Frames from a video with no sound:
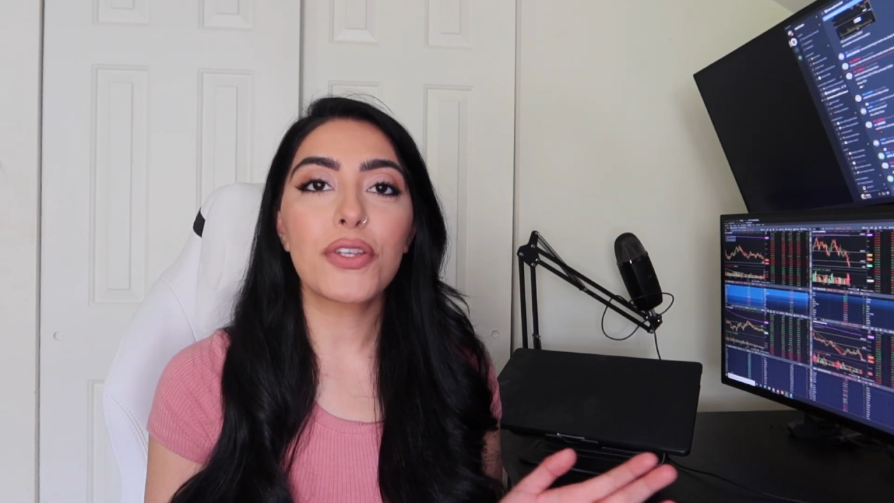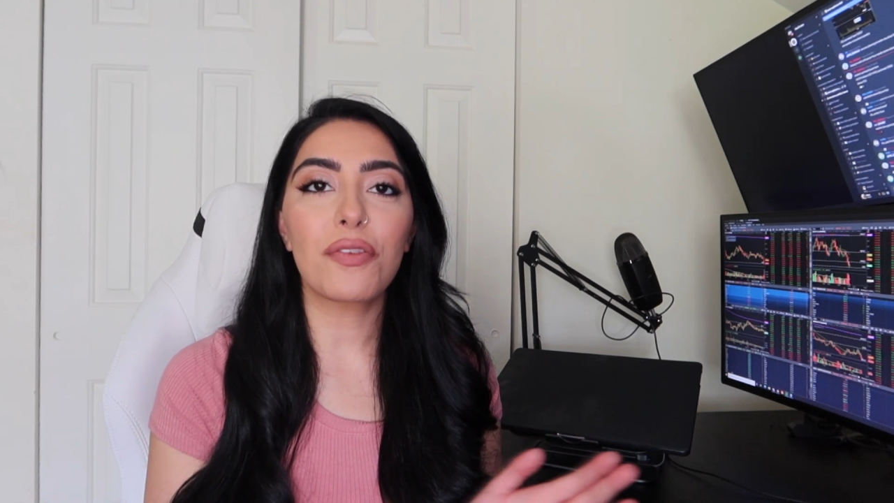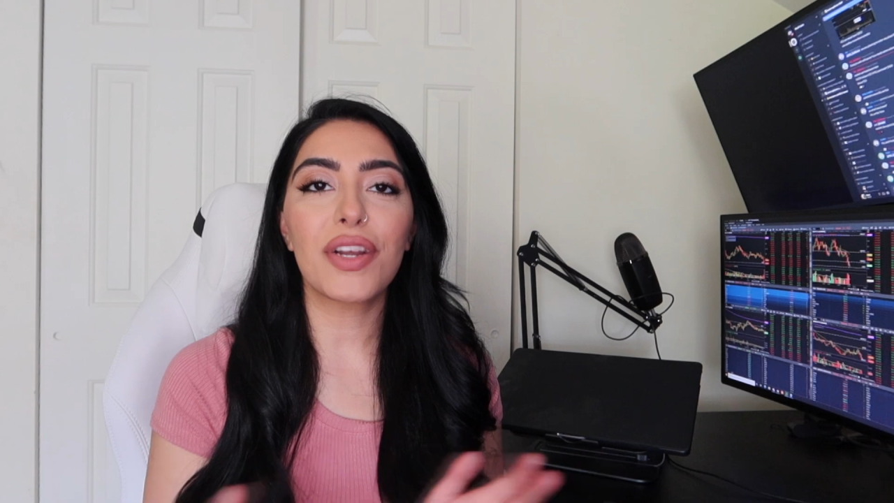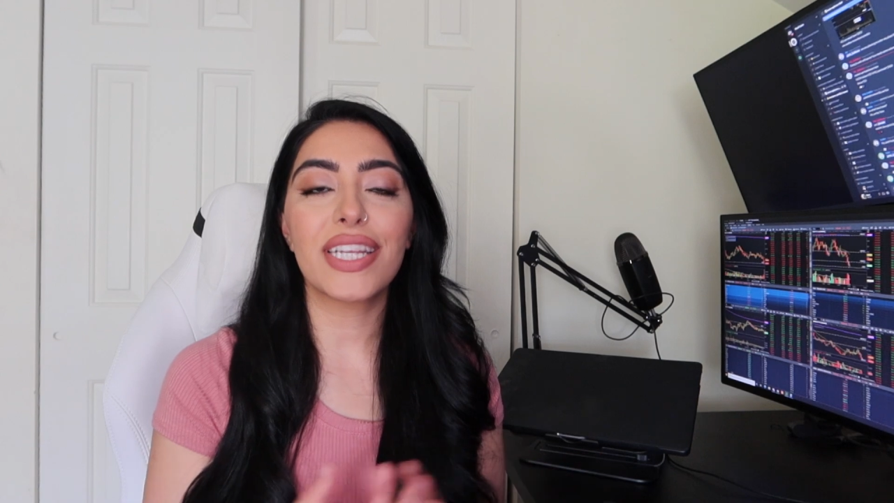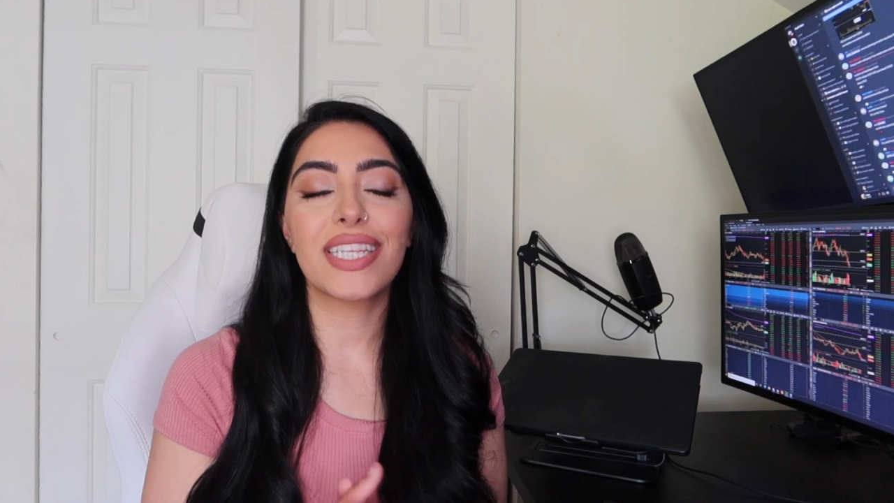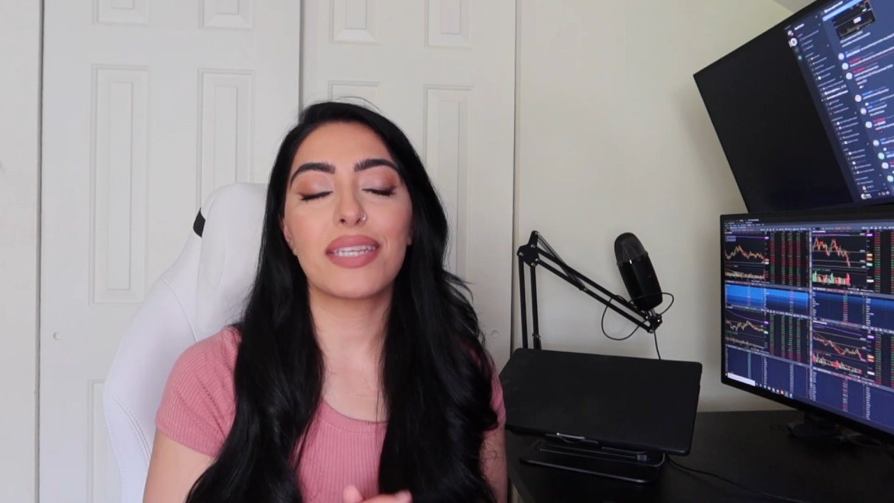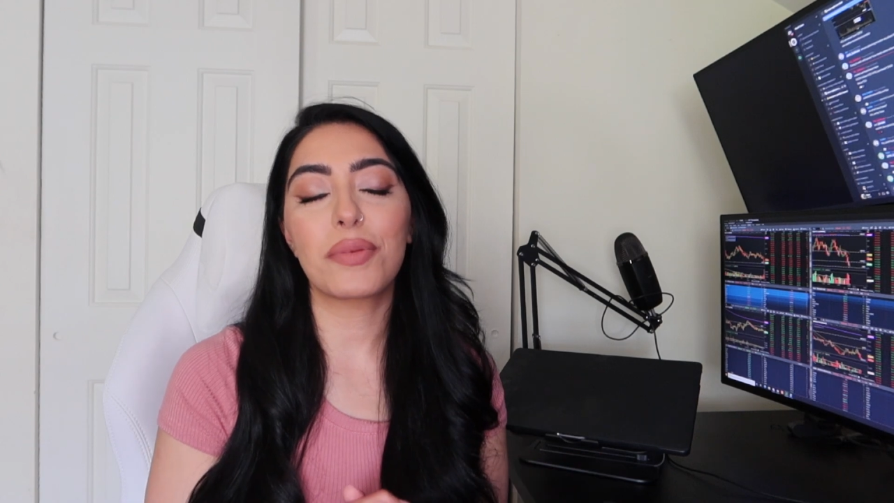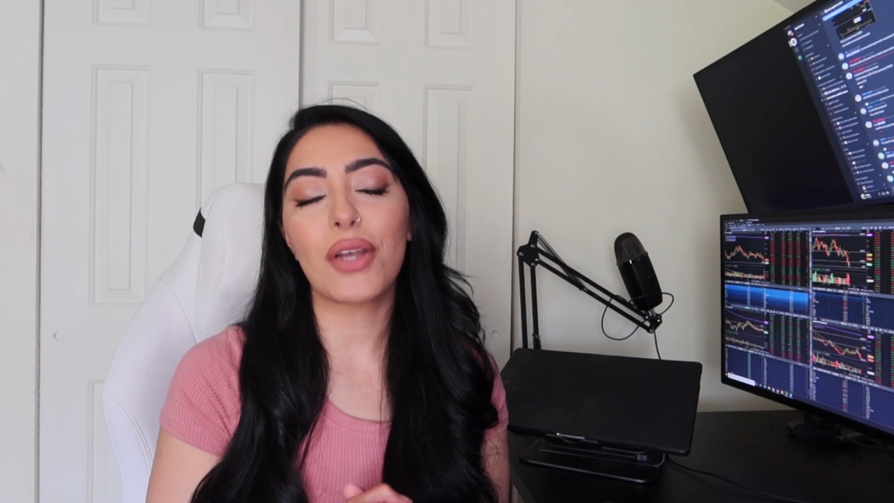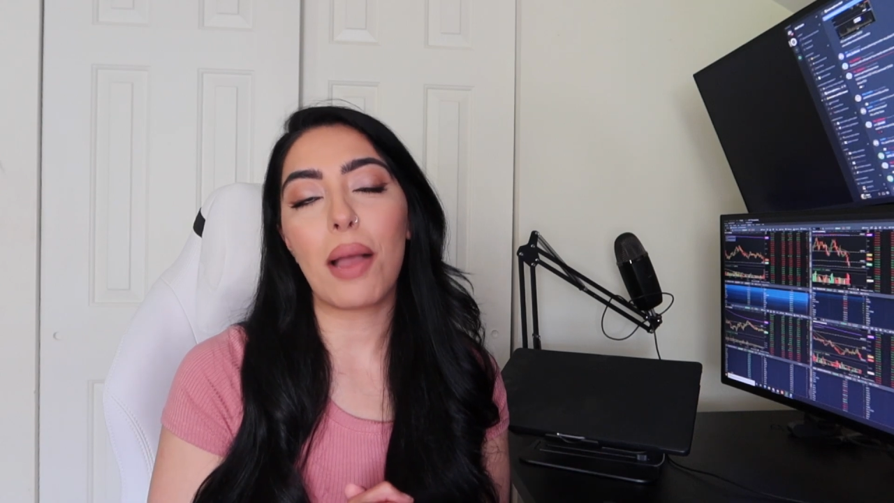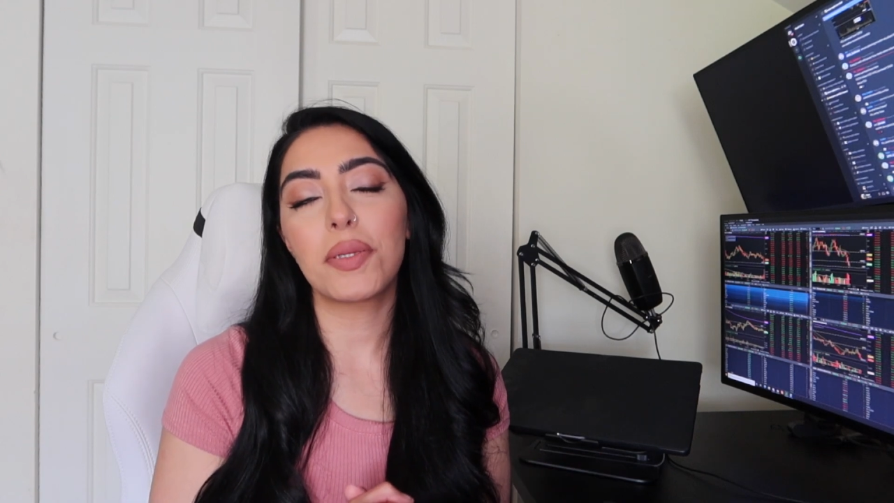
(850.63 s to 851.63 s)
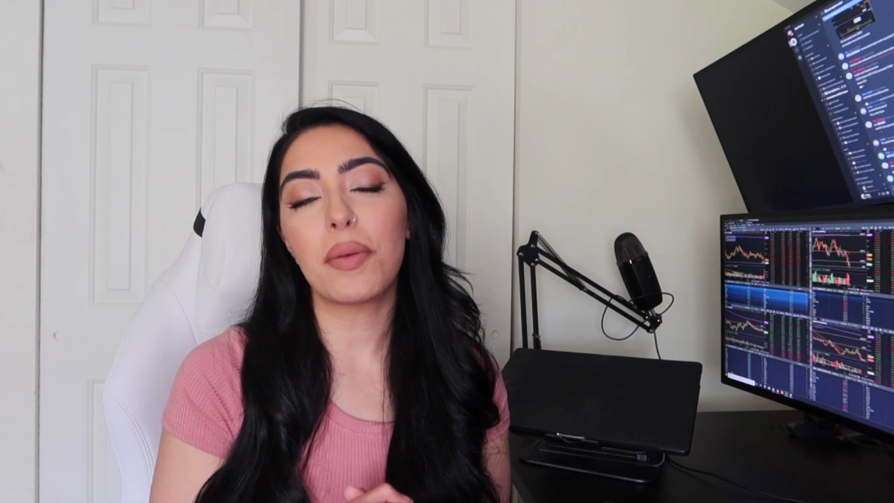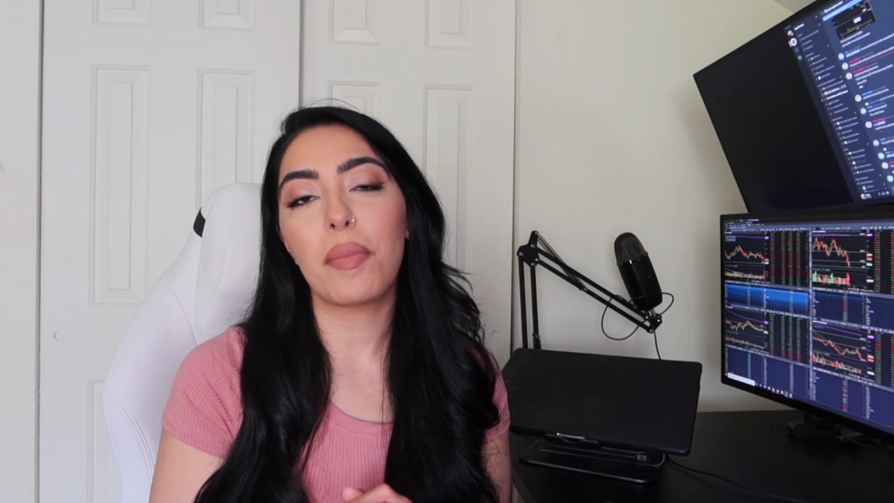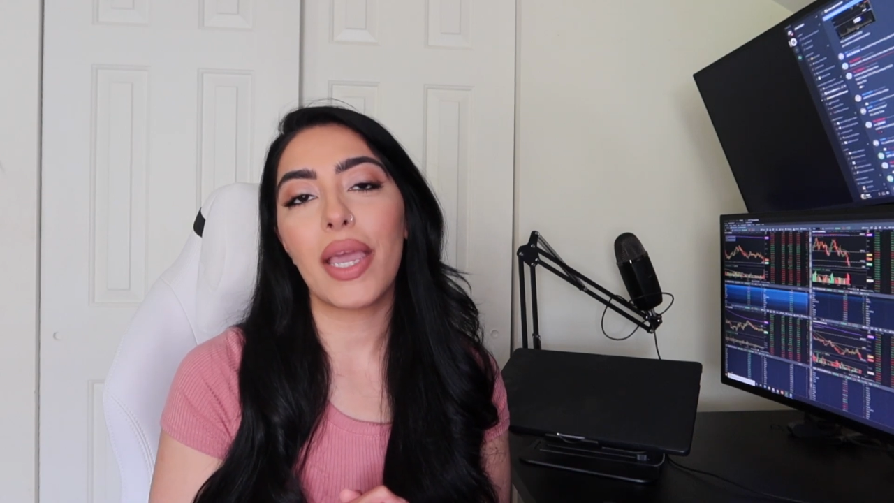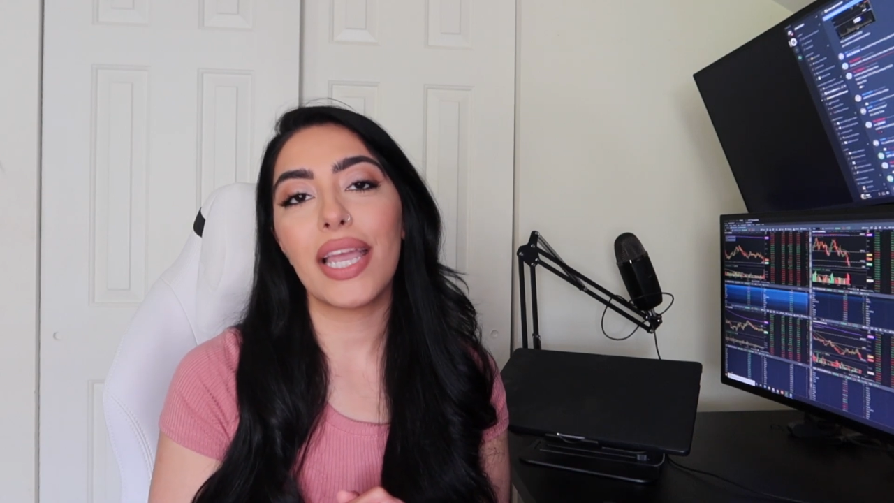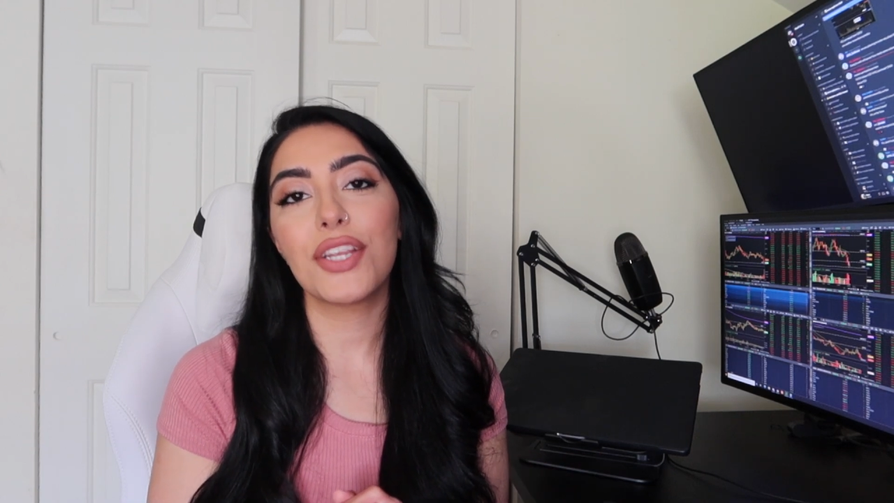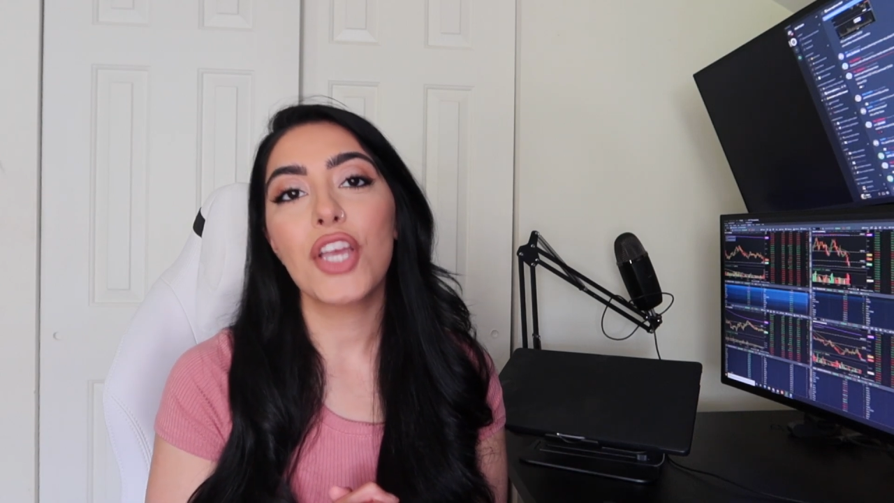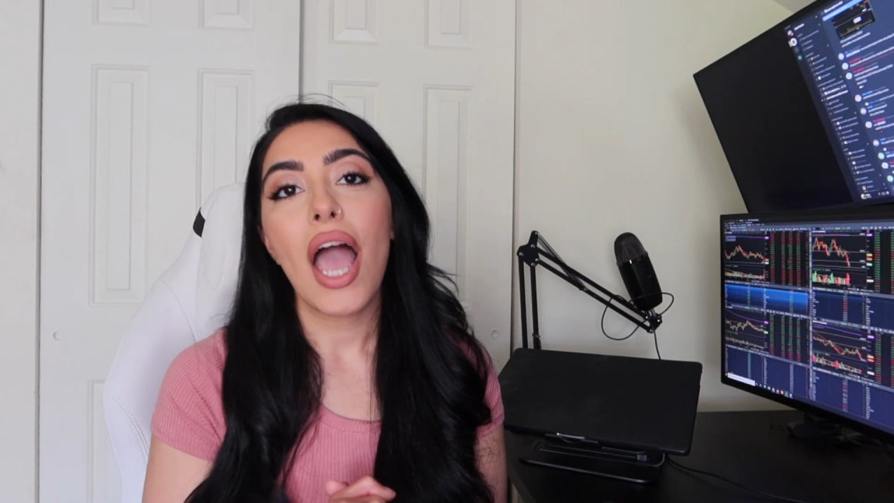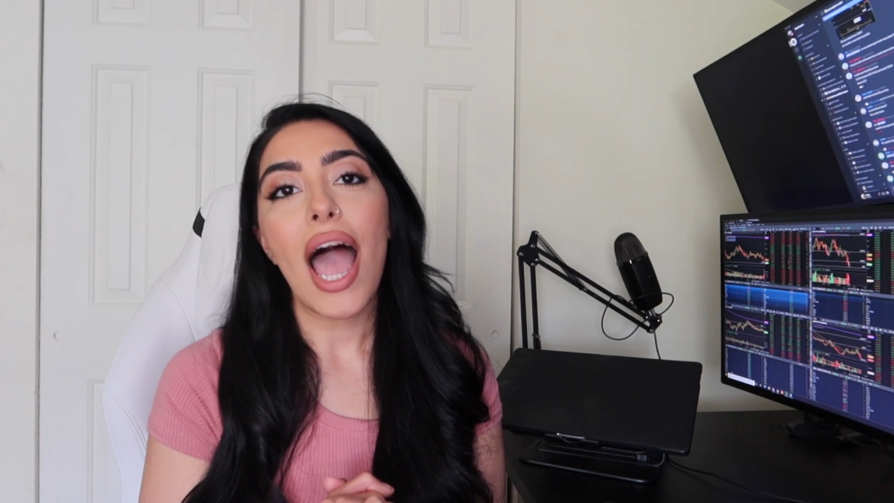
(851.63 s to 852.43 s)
don't forget to subscribe to my page